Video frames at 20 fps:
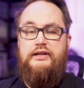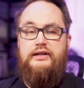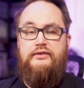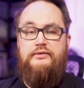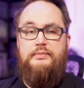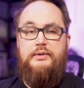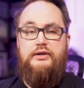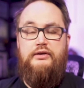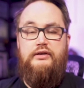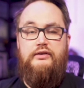
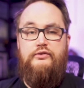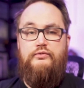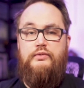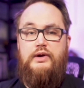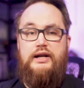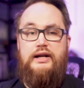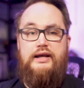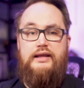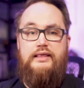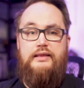experience
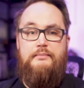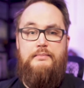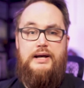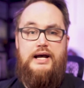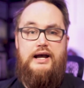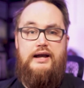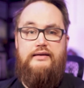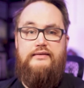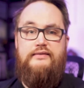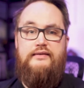right out of the
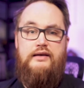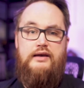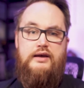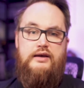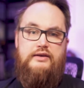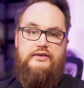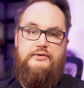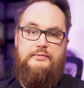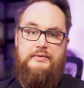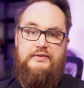box,
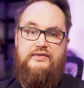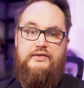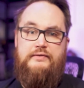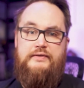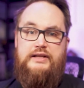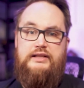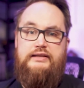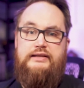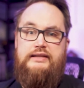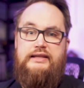
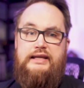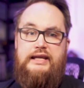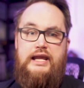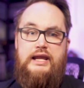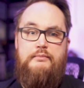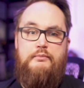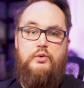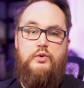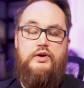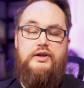specifically the
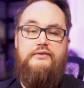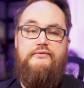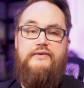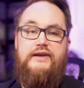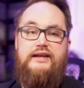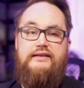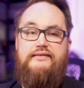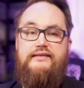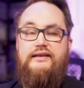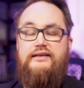Game Boy Advance